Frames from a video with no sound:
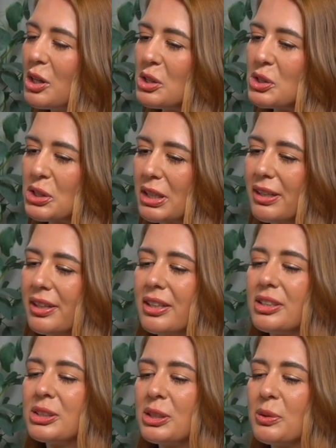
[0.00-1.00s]

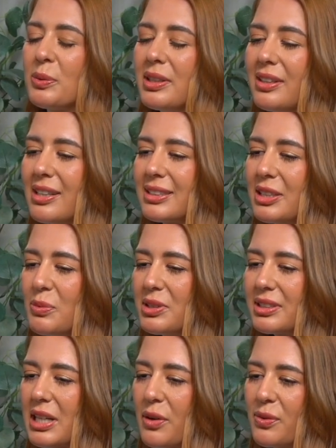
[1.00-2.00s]
Sure. So, yes, it
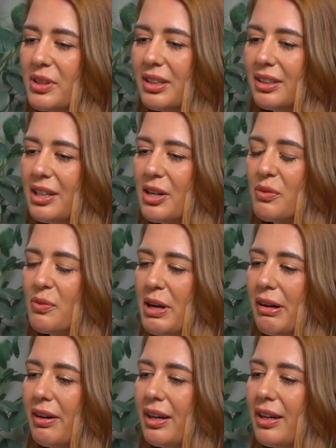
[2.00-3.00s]
was definitely a
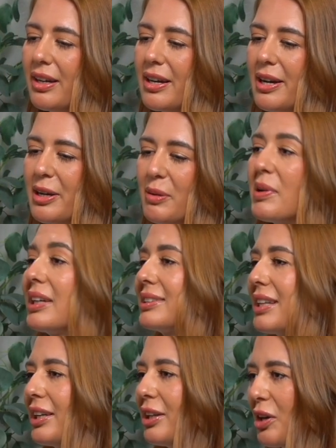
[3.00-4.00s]
very
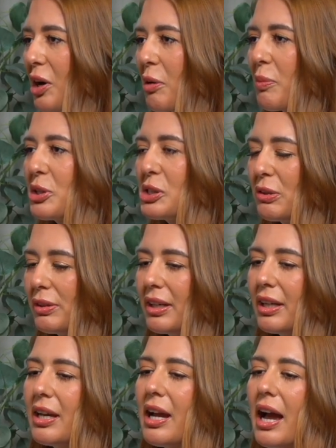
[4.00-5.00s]
exciting
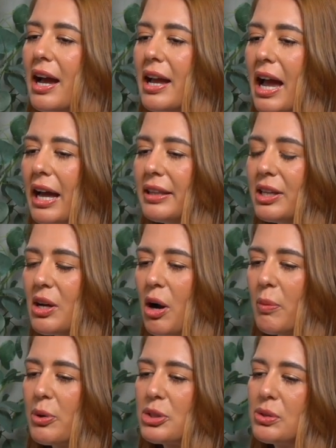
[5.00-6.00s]
opportunity. I had the
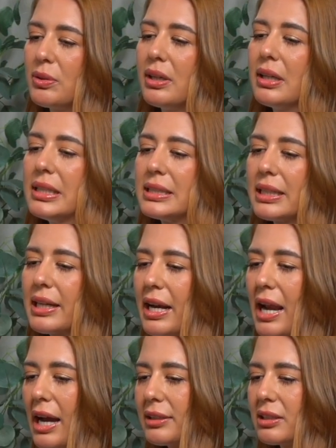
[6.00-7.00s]
opportunity to
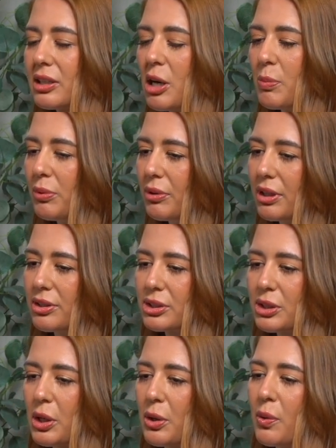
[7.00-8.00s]
connect a couple years
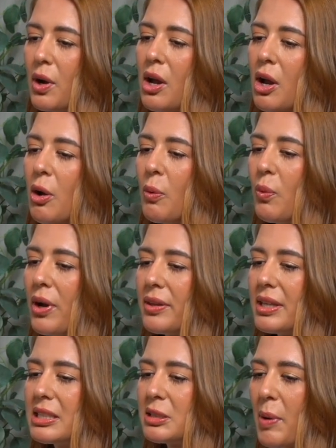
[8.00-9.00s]
ago
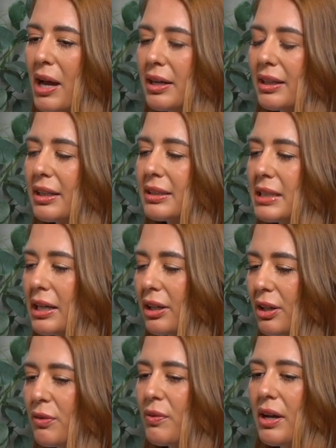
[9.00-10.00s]
with Hispanic
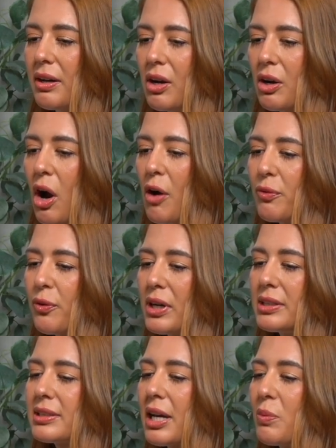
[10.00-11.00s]
executive at a
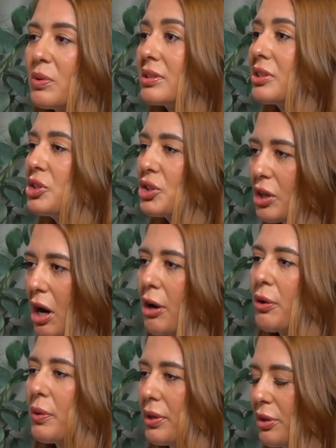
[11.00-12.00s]
conference. I was in
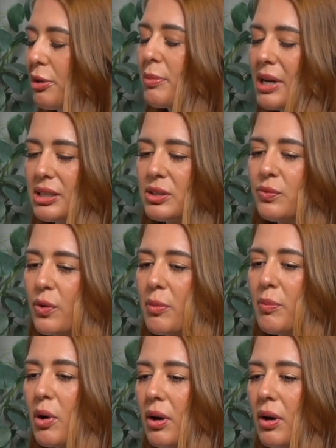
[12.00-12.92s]
Chicago and they're based from